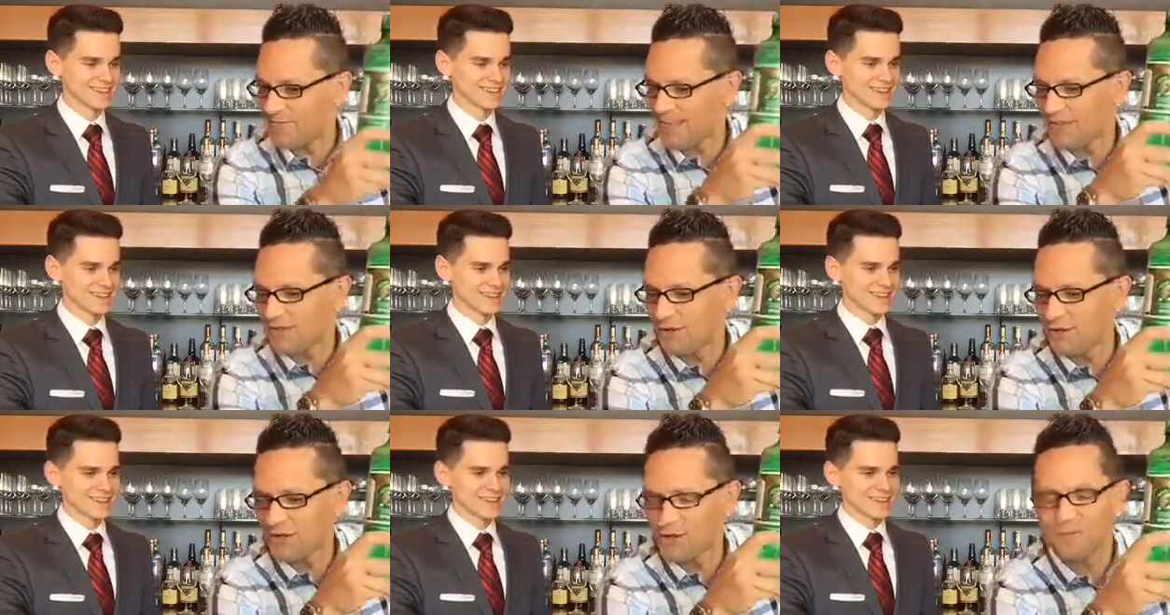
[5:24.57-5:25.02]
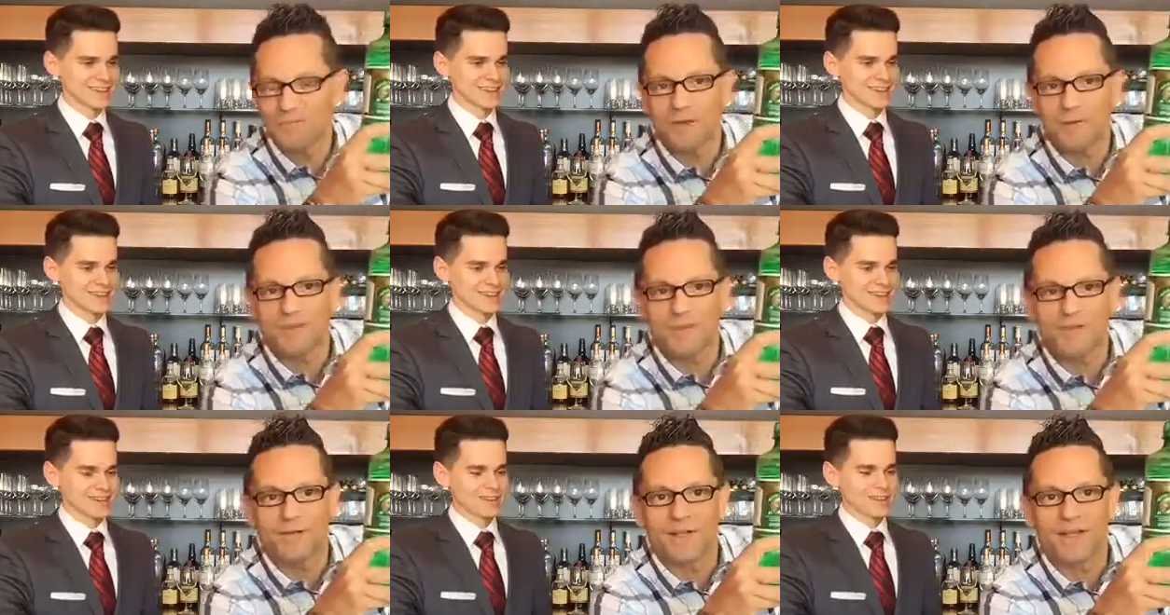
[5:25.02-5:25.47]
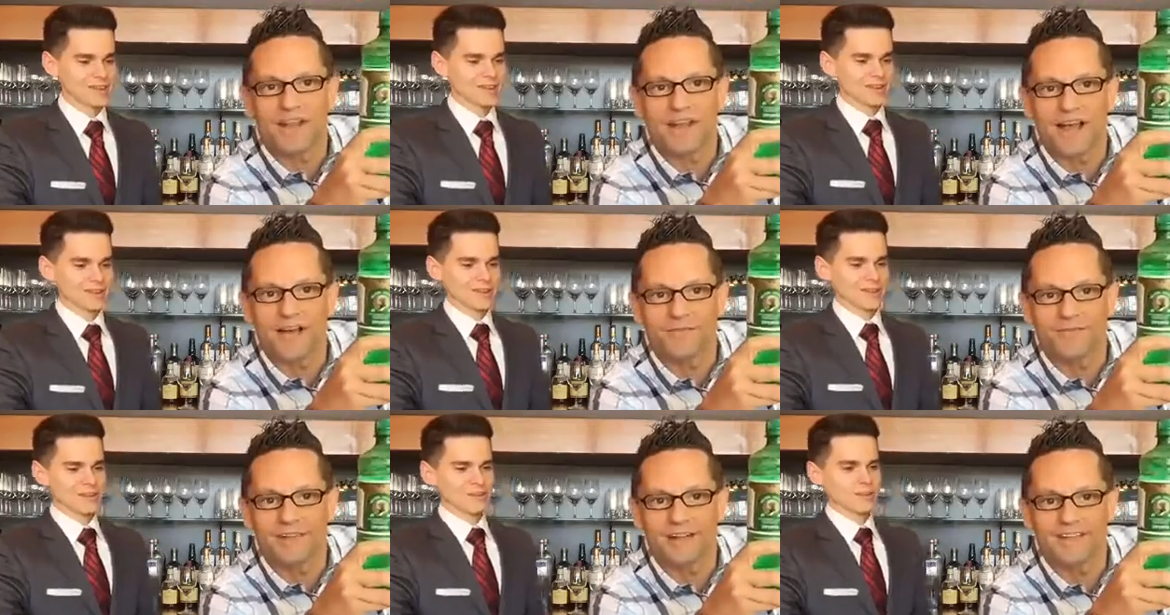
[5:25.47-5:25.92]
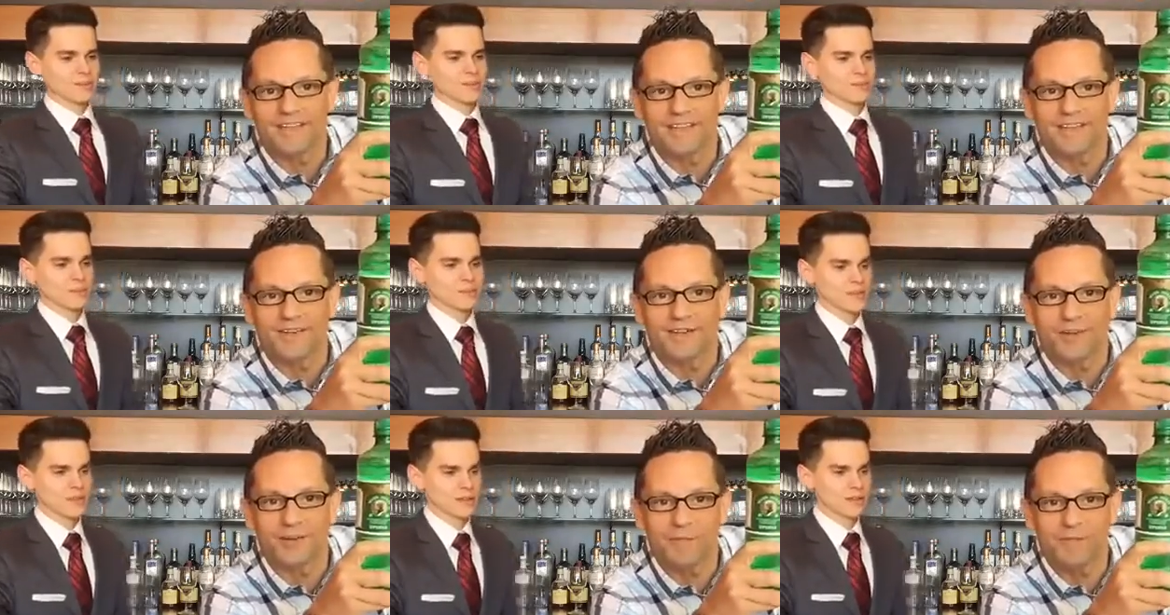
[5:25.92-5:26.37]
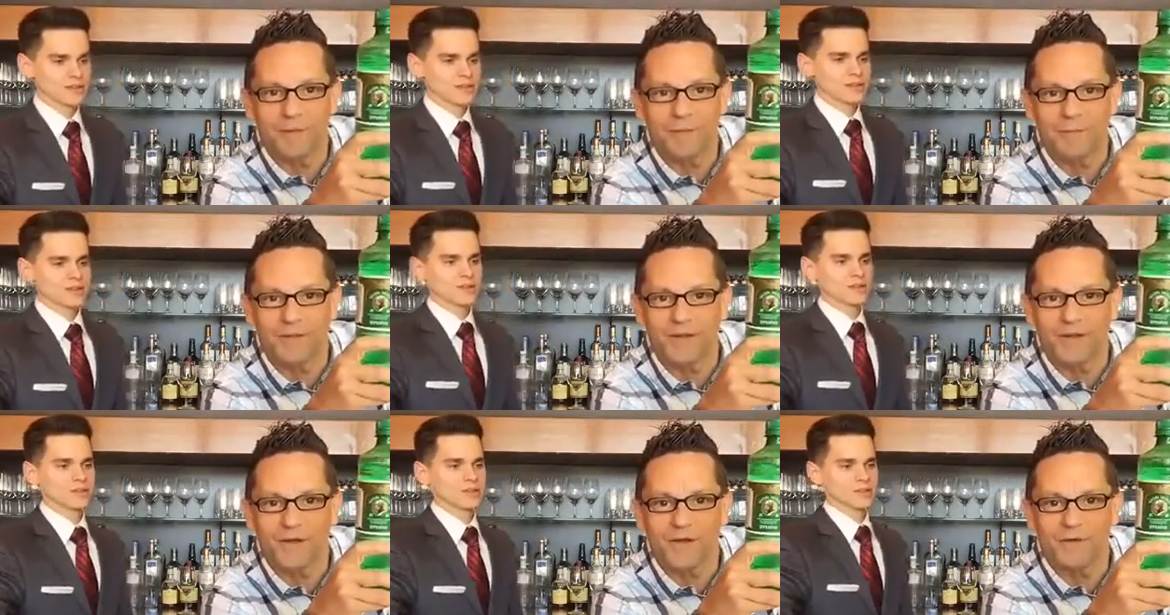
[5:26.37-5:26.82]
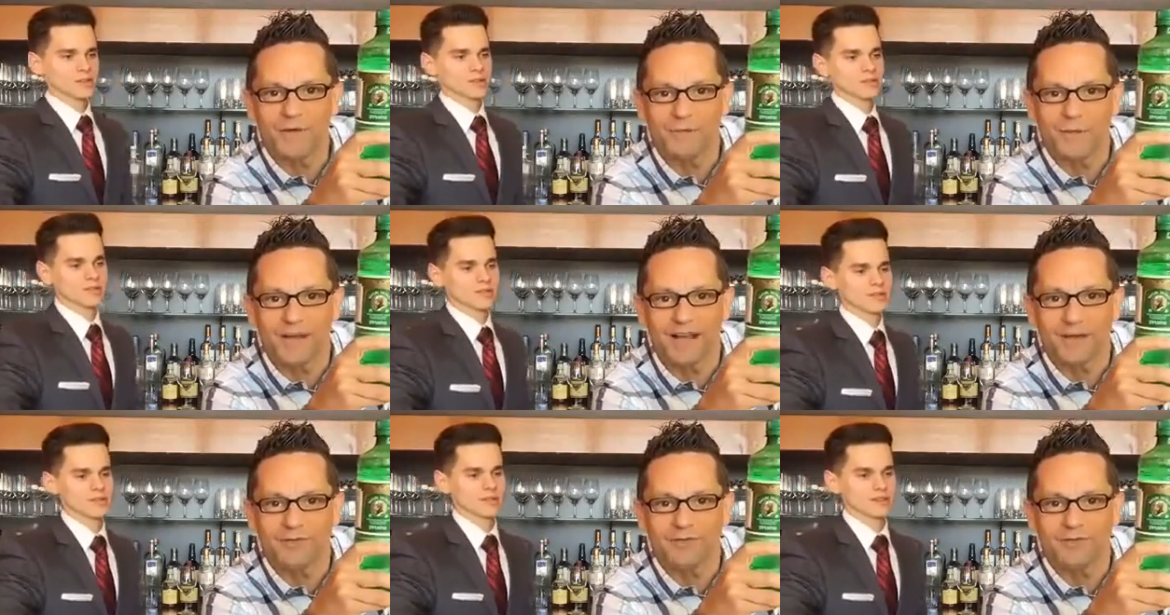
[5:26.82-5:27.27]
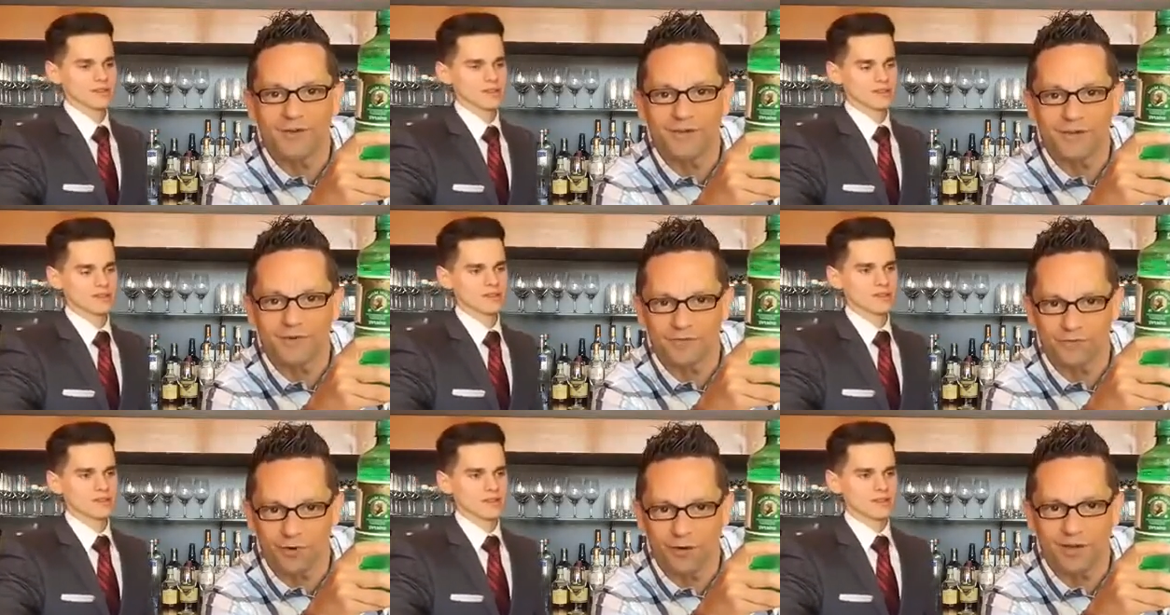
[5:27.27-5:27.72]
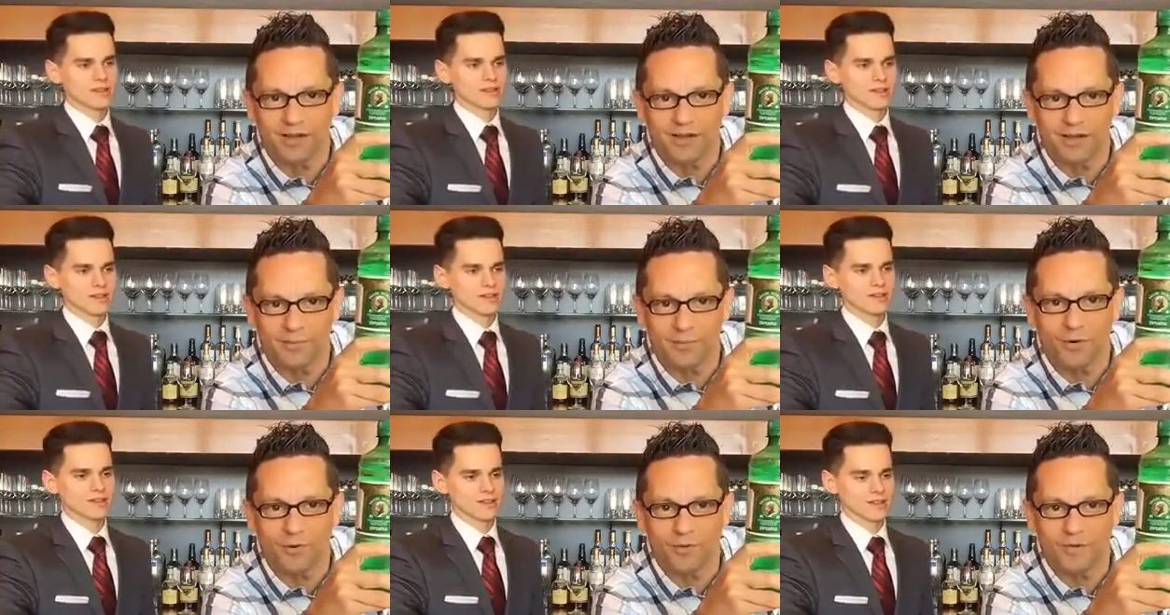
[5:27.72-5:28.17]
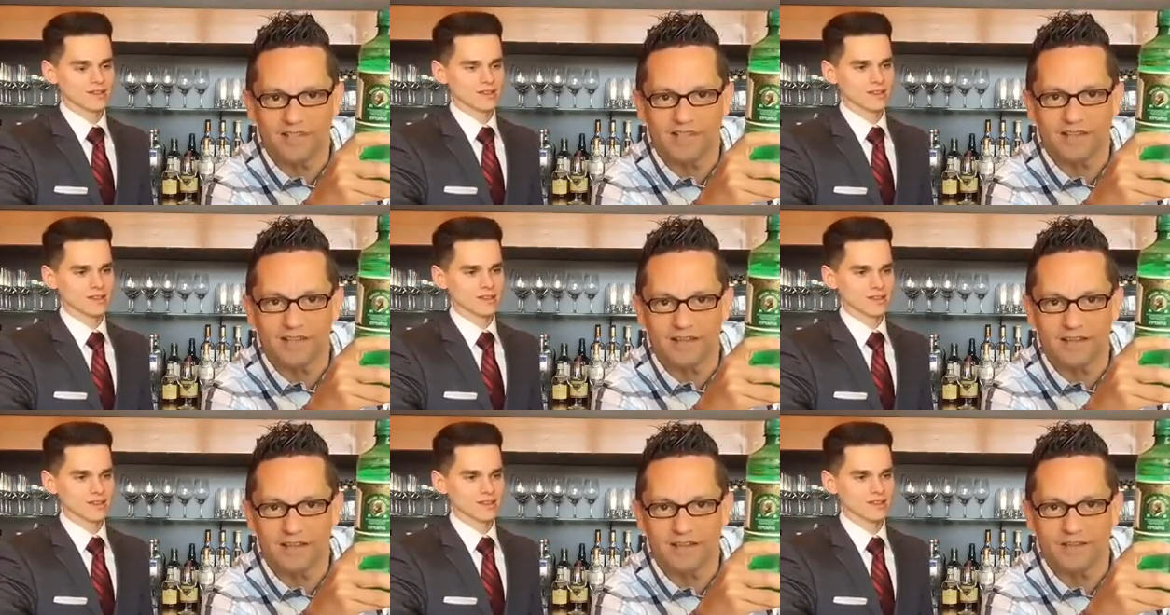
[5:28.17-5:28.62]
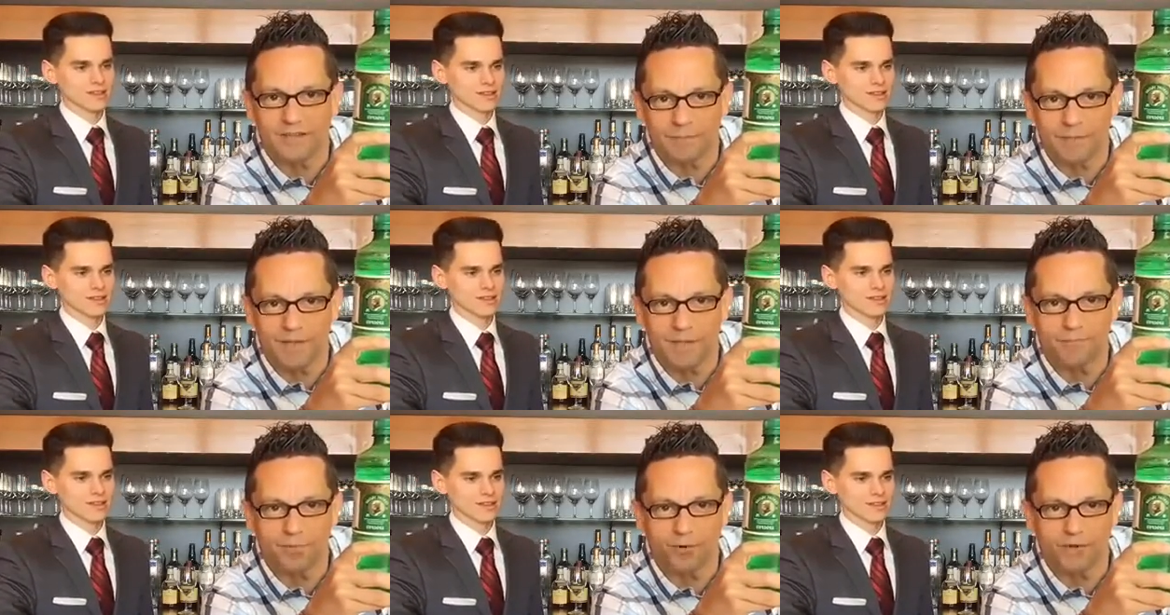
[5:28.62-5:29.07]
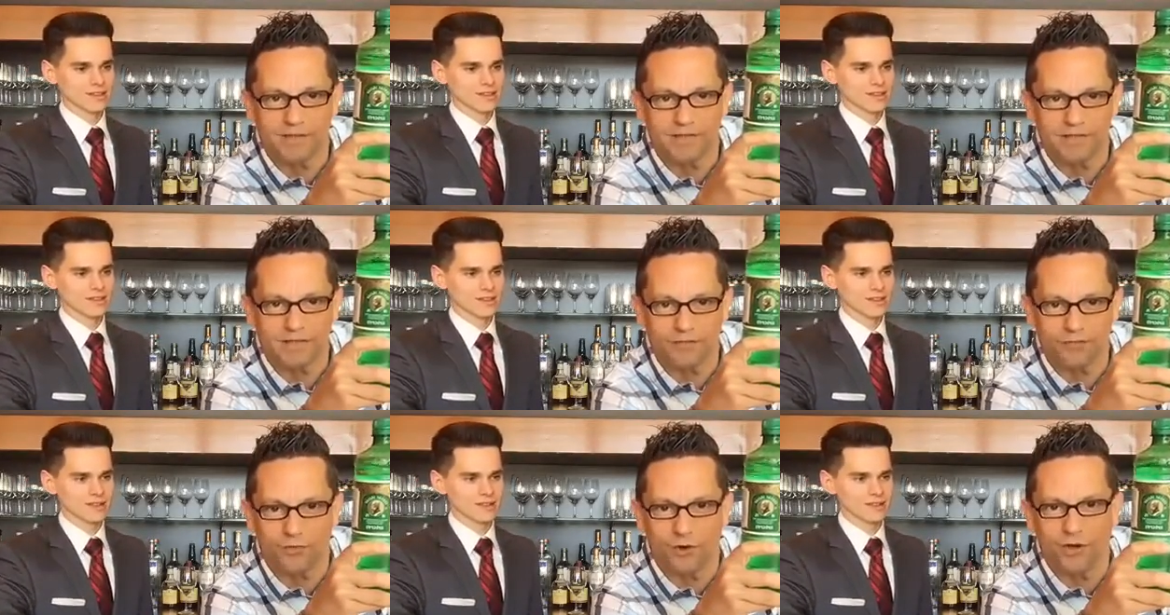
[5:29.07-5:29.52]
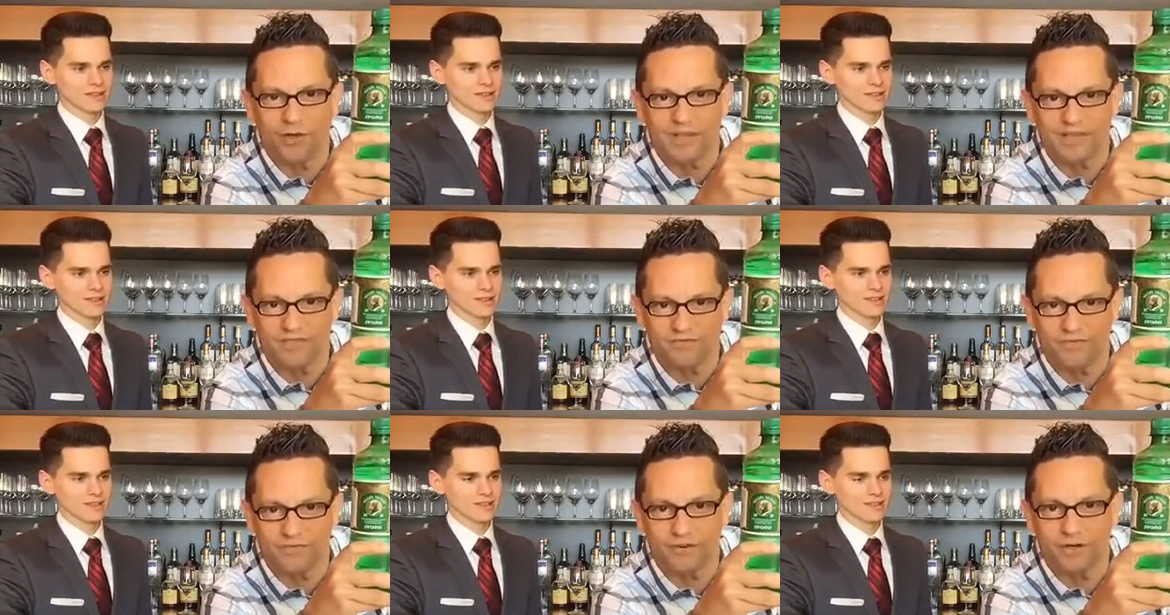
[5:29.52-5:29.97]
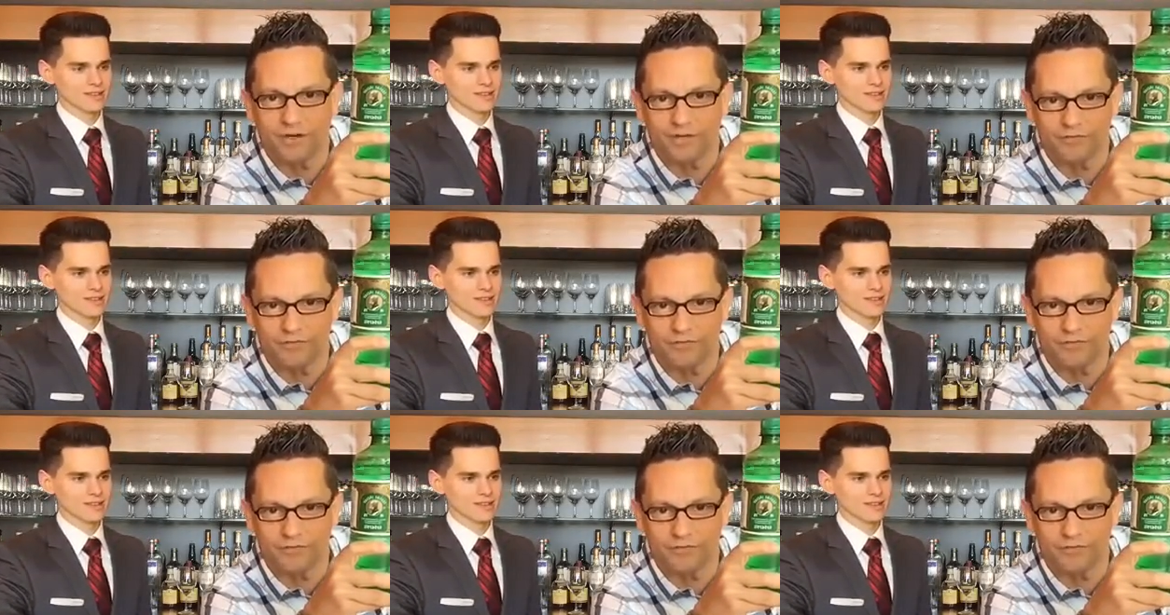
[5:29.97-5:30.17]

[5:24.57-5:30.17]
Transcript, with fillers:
Speaker 1: a lot of people, and I think a lot of people knows when I'm drinking Roy, I'm always saying like the big boys, and Roy is very